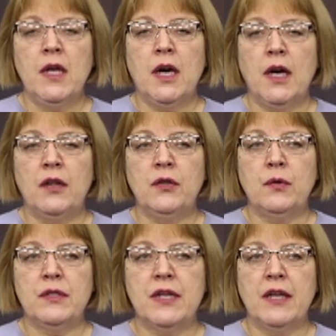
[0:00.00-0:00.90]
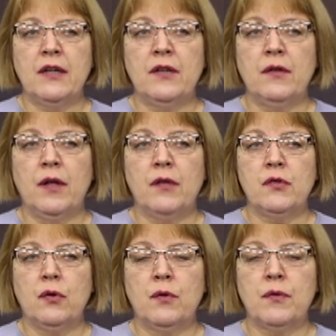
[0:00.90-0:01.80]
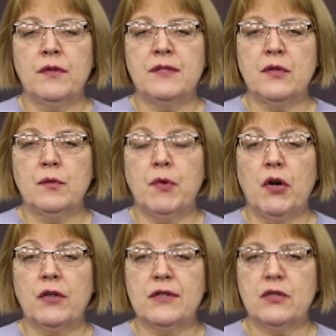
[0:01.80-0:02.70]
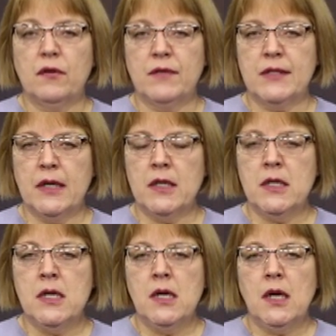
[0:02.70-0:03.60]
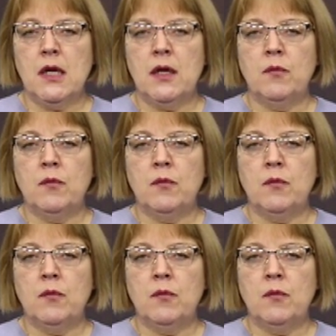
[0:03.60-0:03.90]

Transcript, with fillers: Uh, you can take a tour of the Central Park Conservancy, uh,